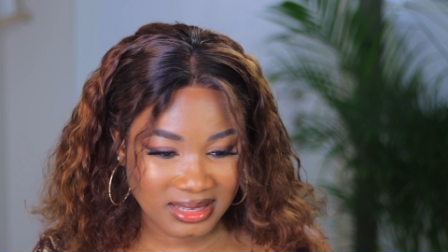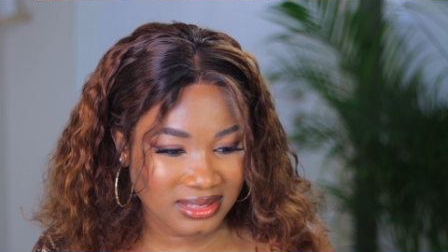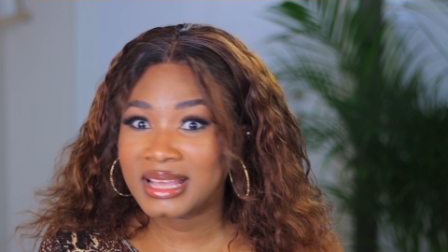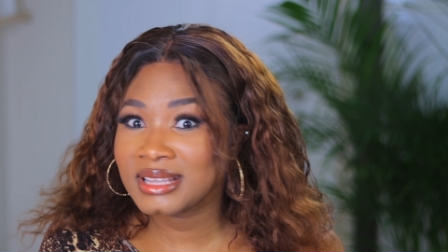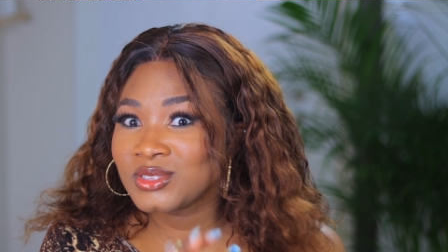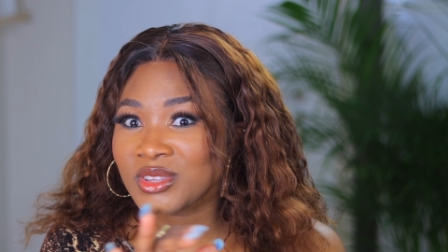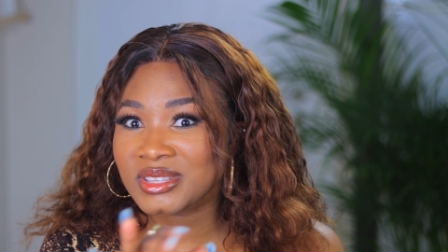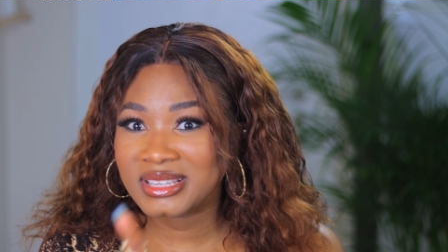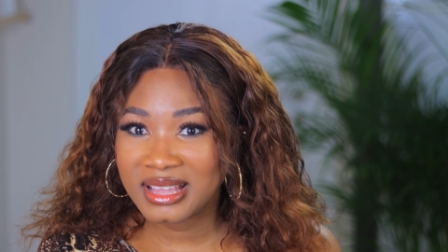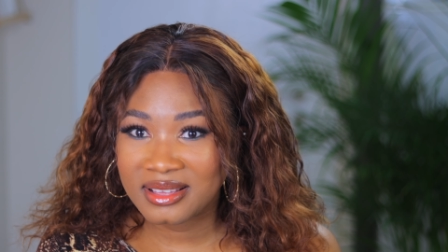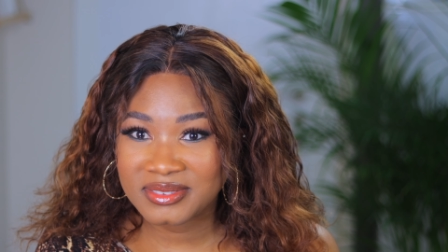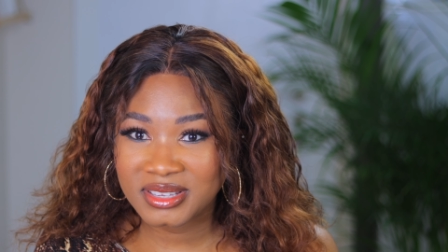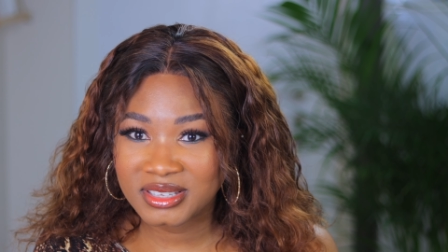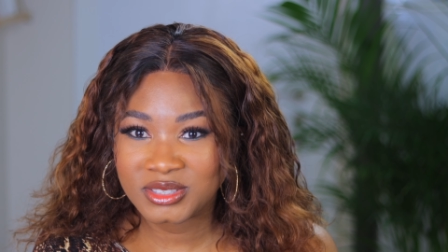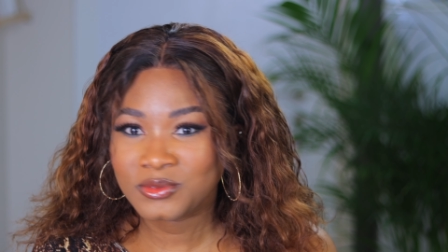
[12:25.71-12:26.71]
There's nothing
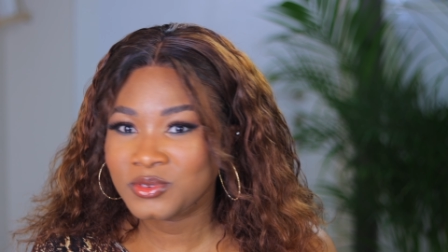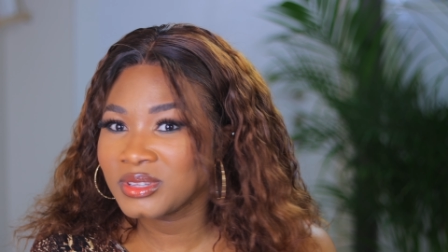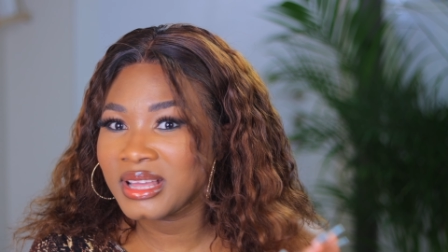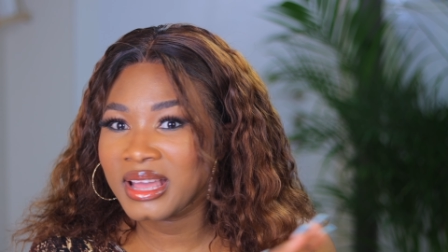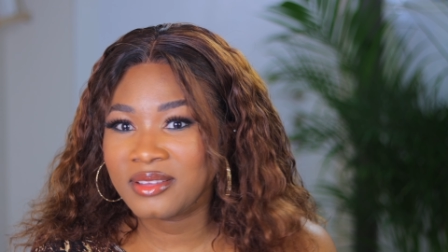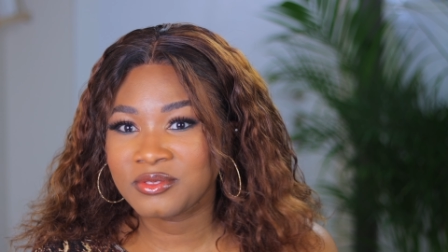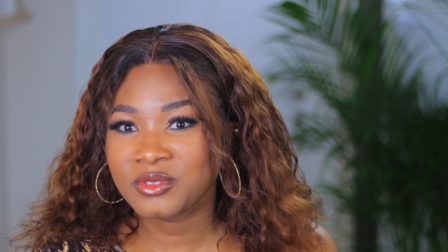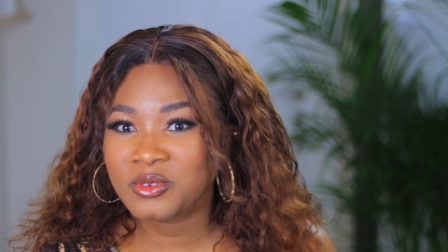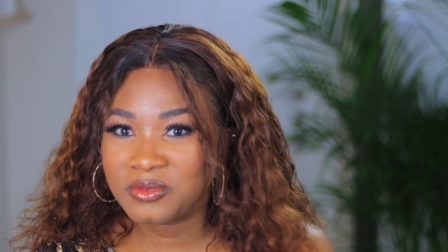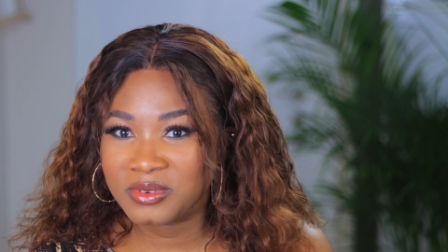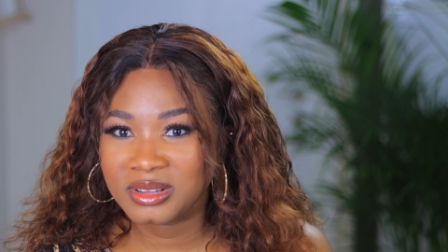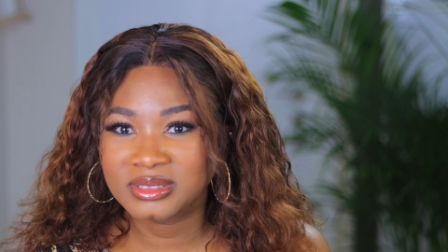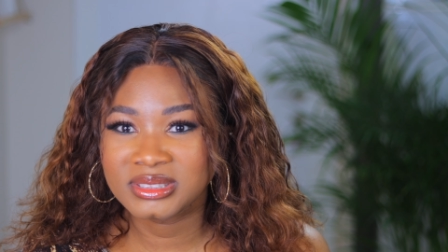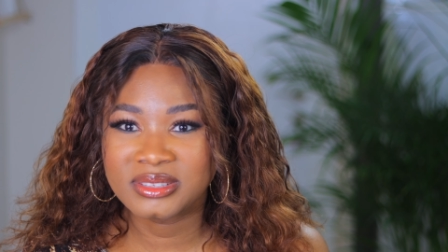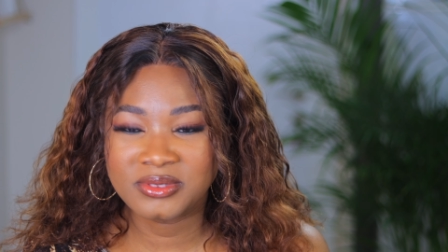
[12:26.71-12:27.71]
I've searched for that I've not
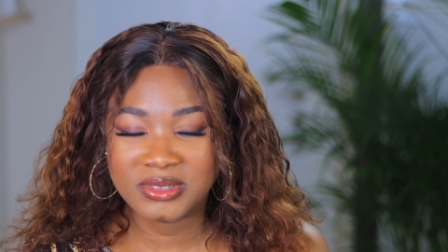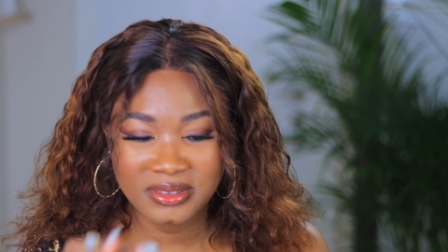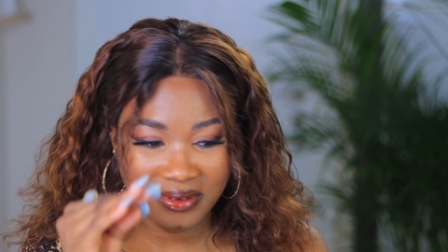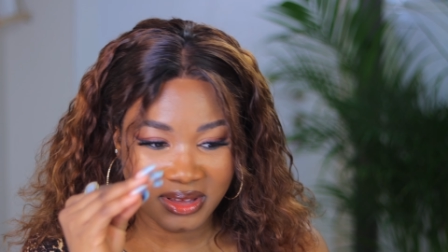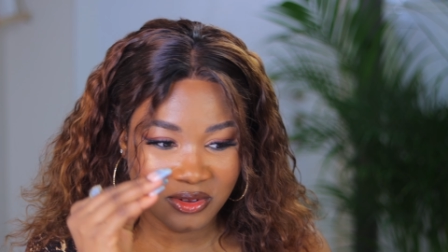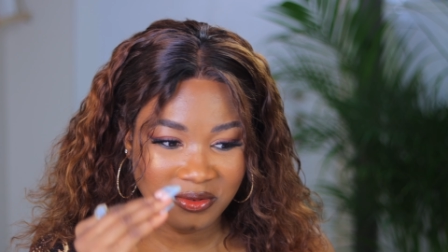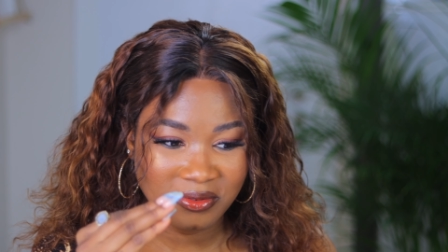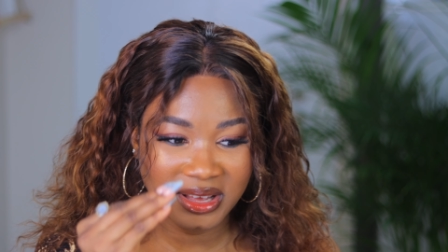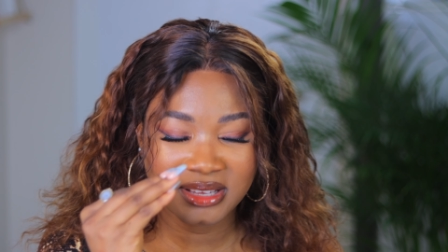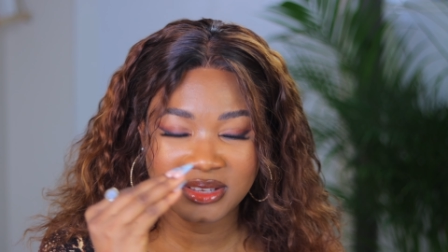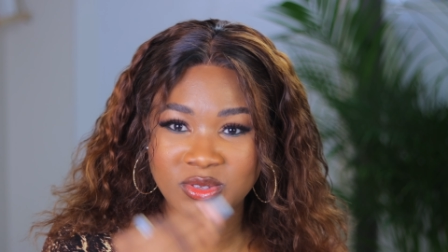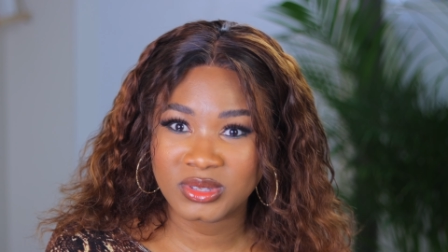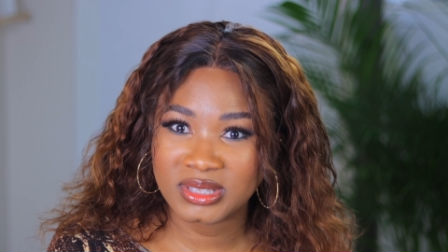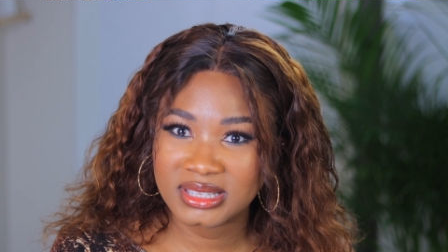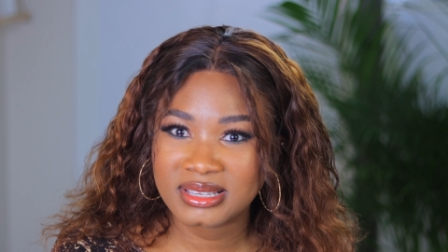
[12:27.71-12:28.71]
found. Even if I don't find
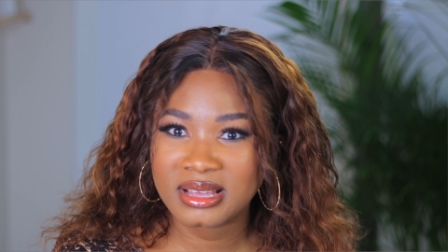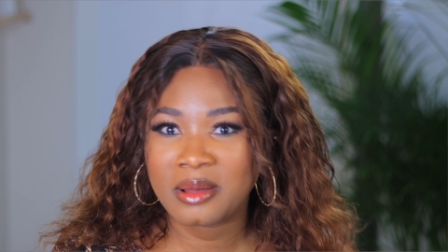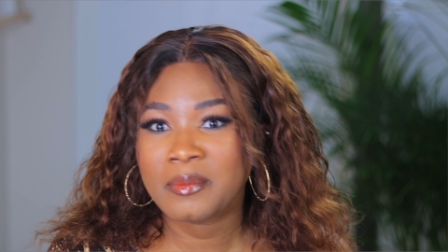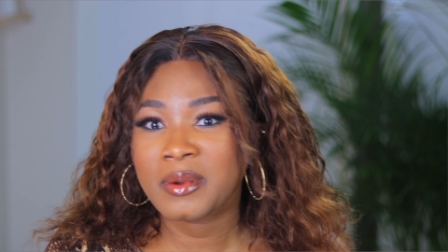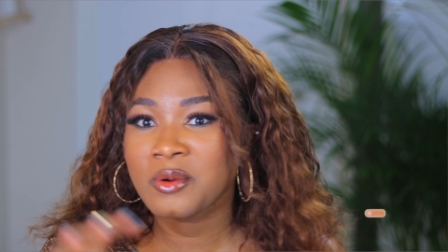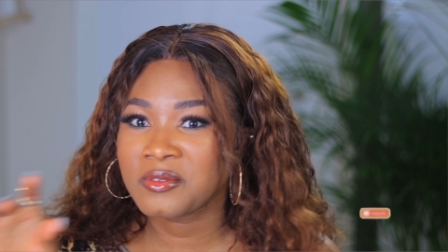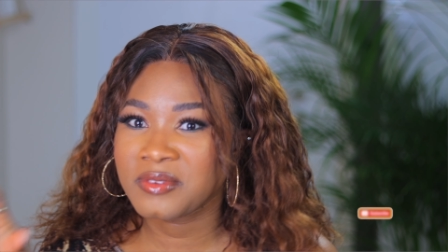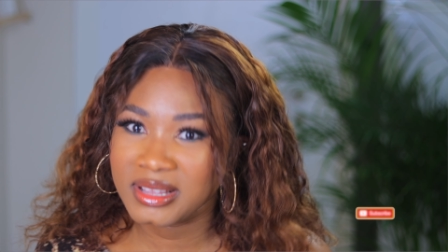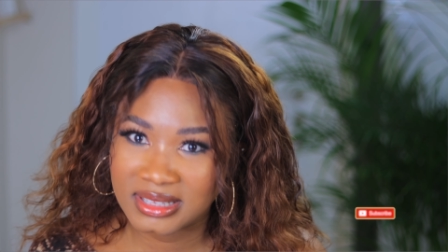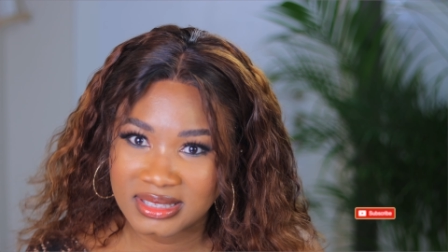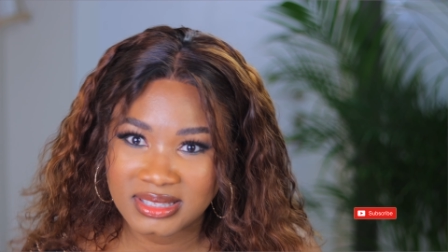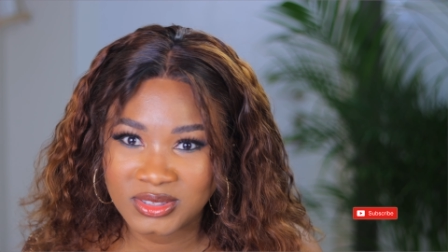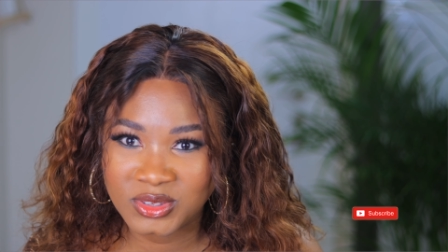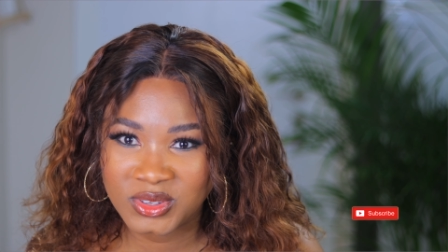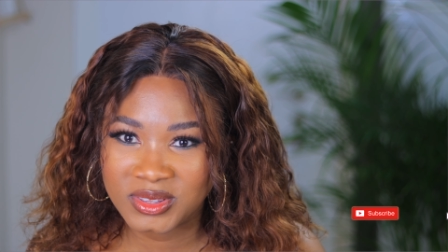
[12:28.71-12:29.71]
it on this app, I'll find
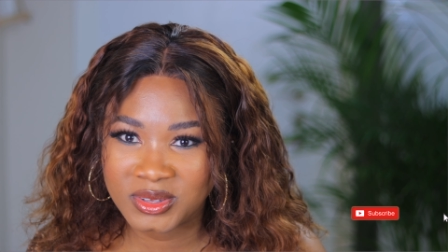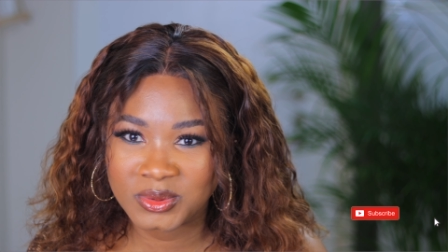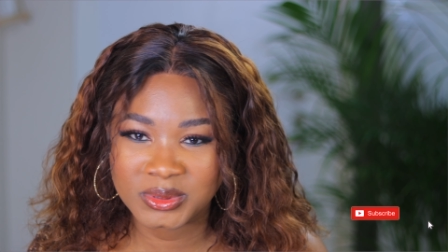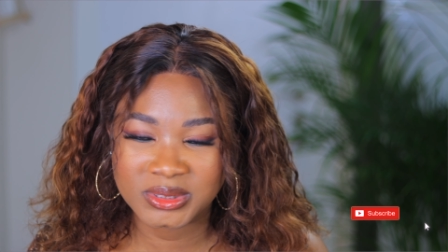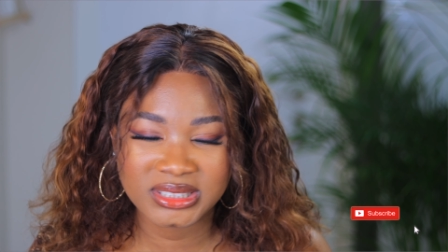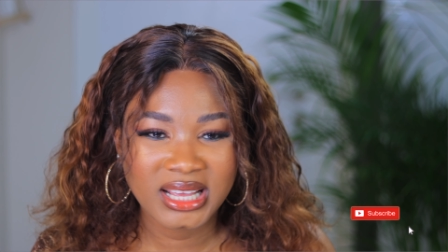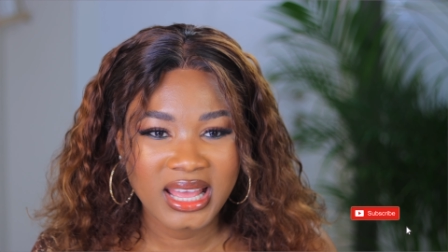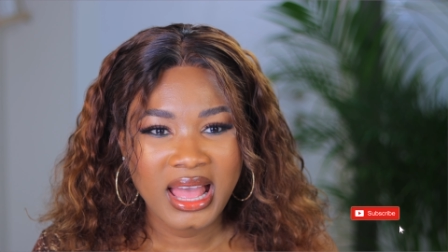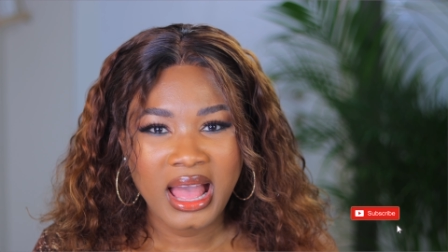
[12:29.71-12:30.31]
it in the other one.